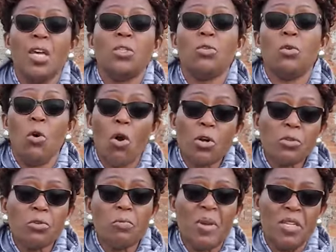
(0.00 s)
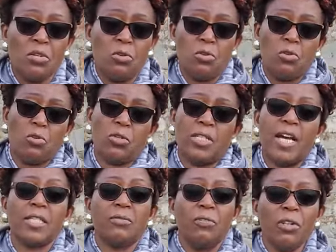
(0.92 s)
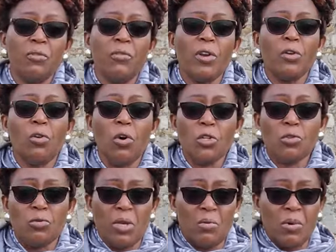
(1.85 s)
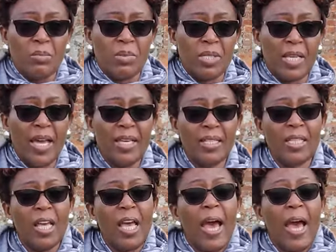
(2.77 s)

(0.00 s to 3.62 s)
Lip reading: So also, medical doctors, feel free, go onto the website